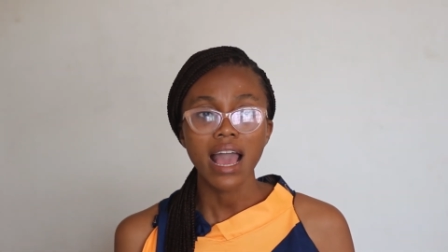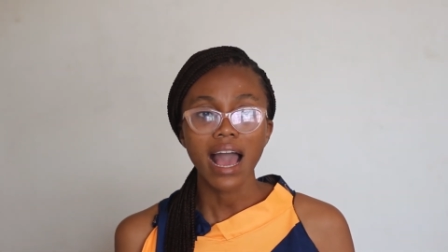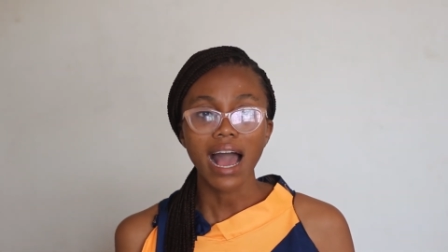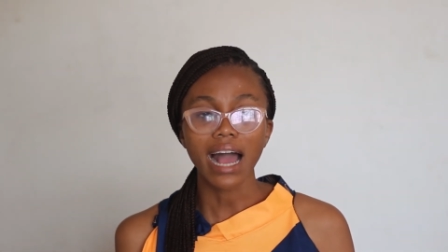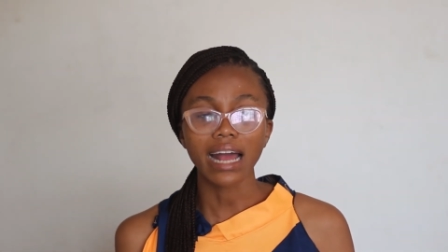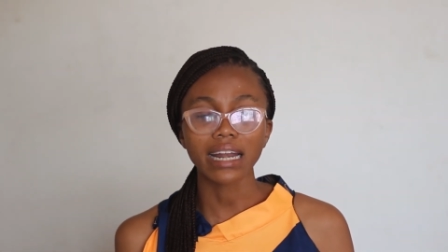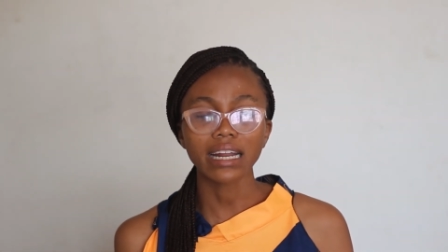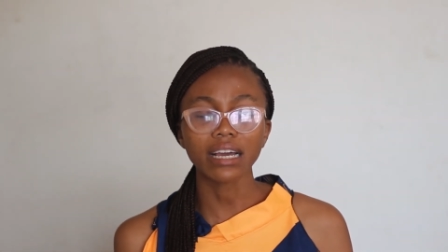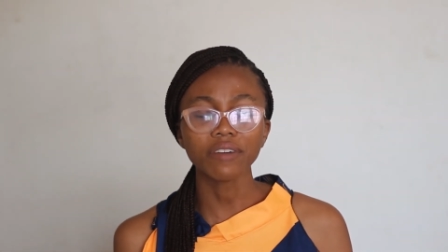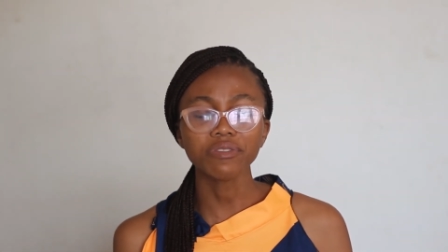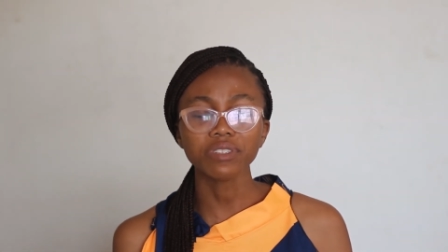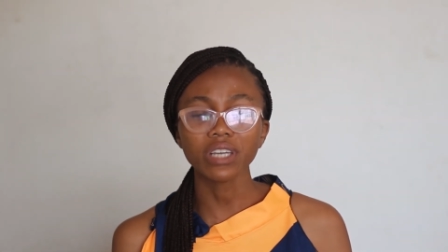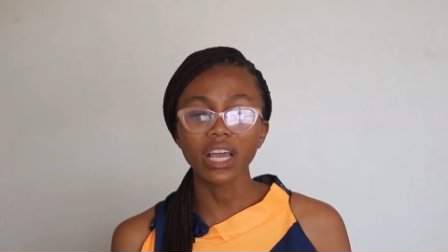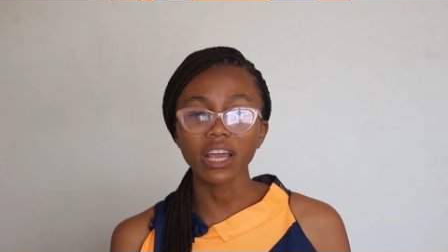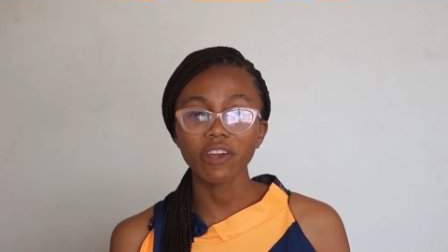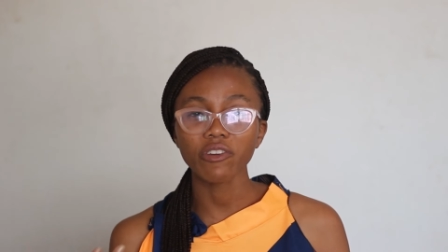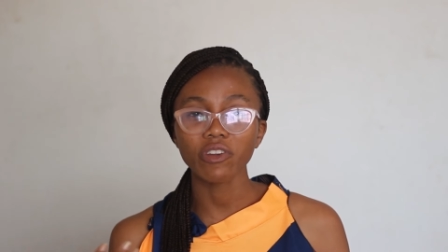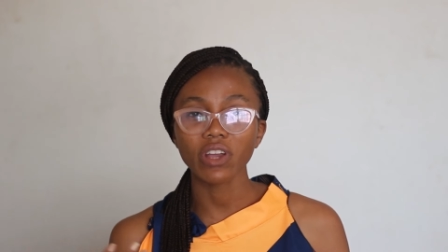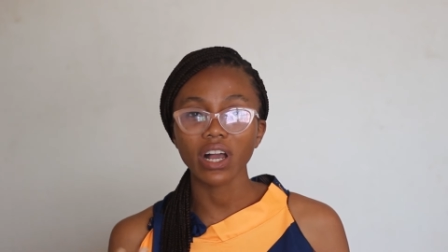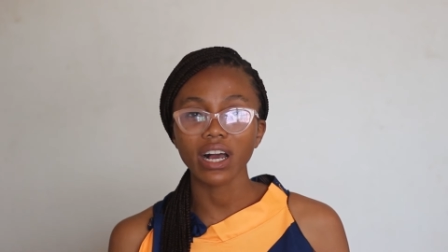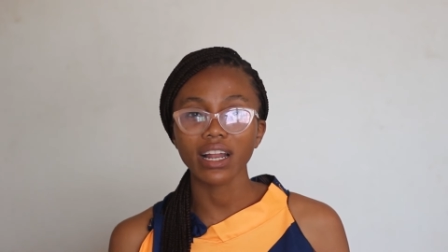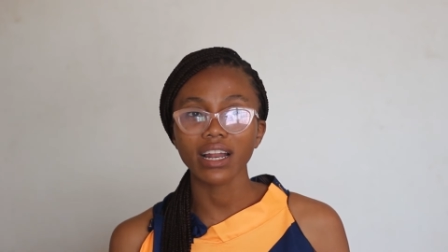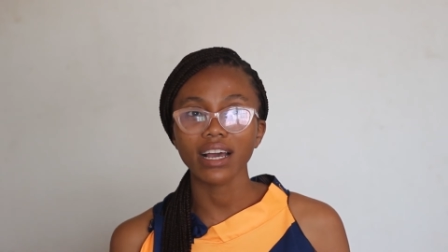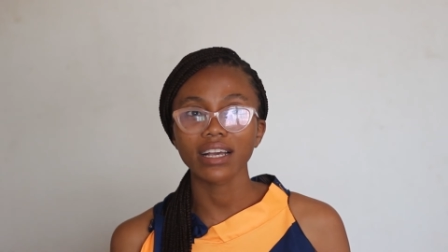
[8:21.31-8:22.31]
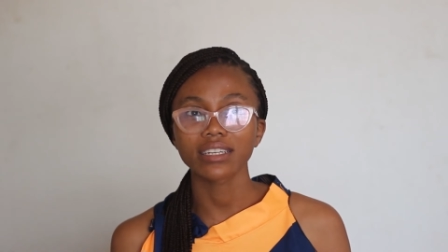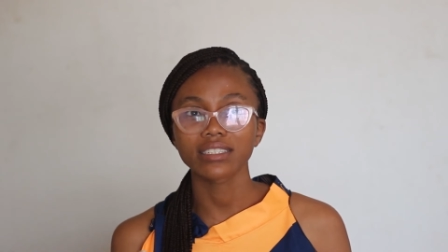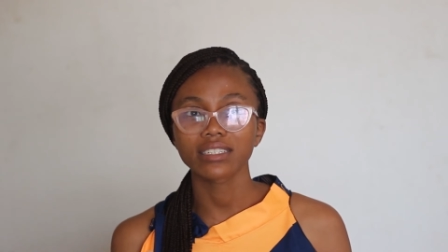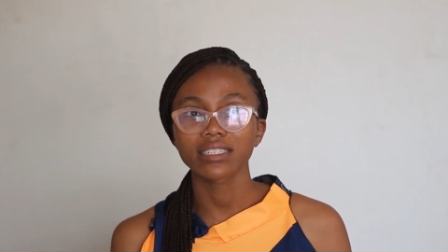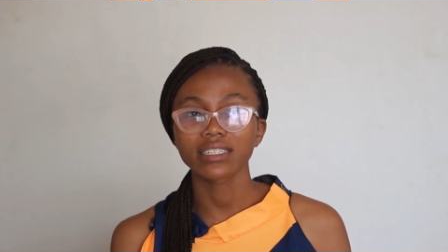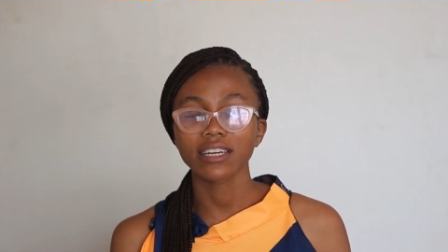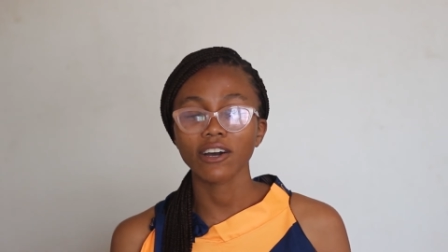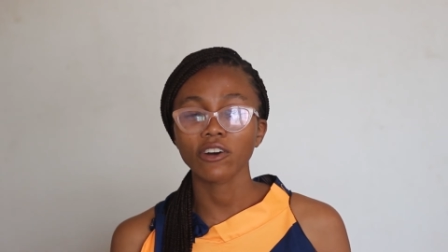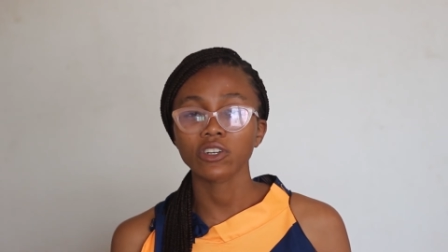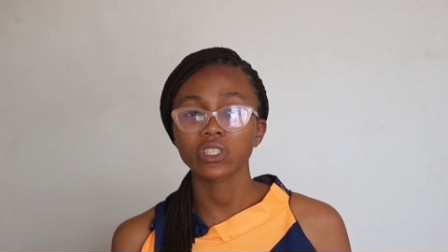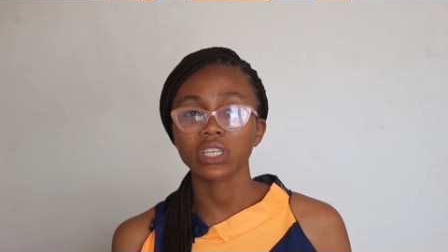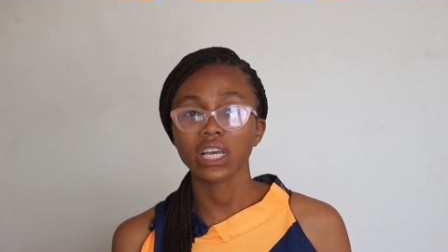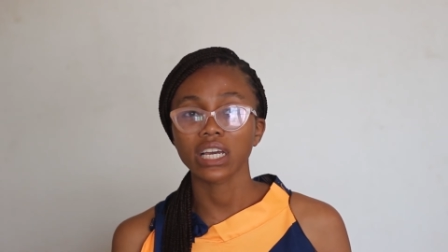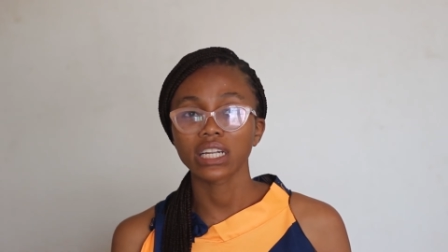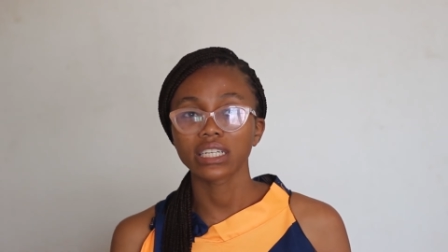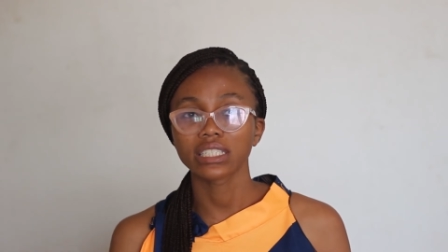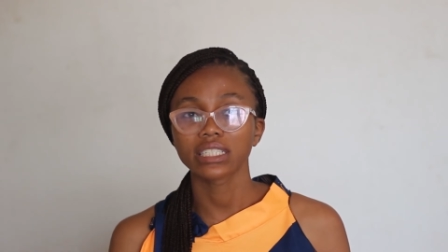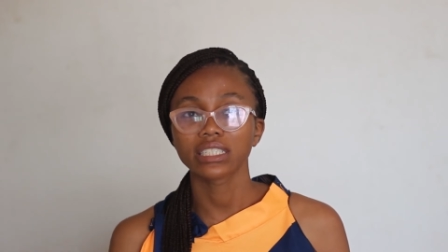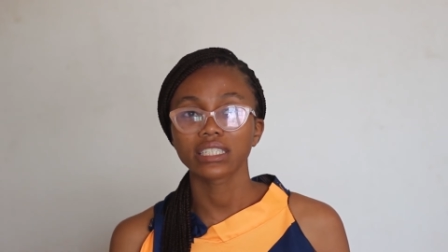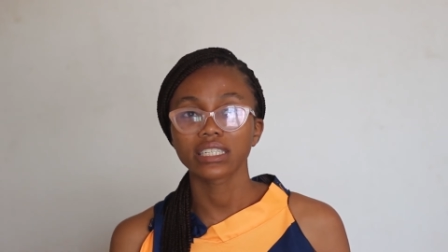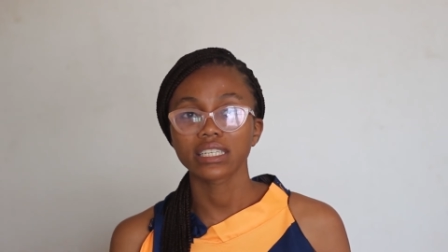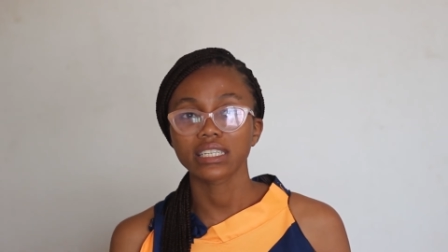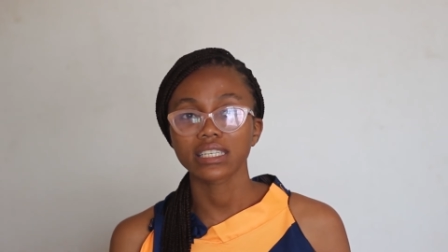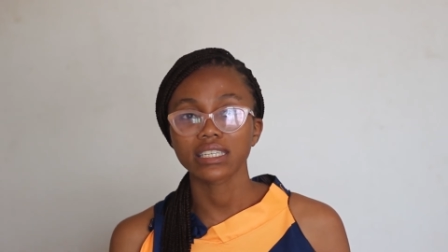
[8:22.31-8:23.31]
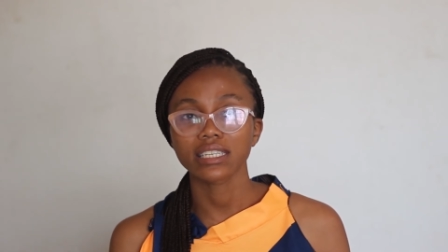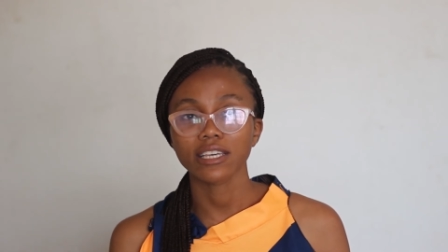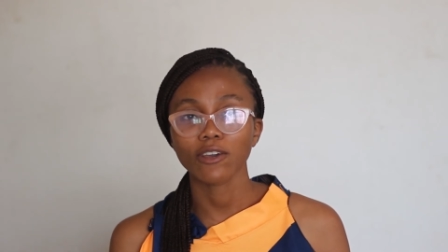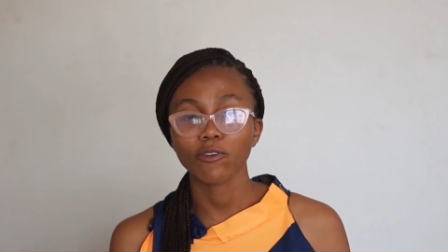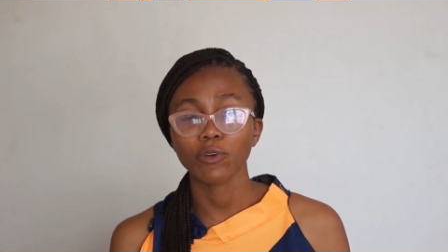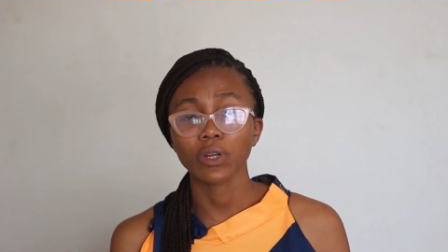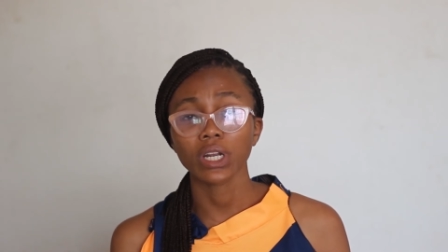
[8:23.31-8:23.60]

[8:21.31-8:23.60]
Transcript: And after I realized that was early this year,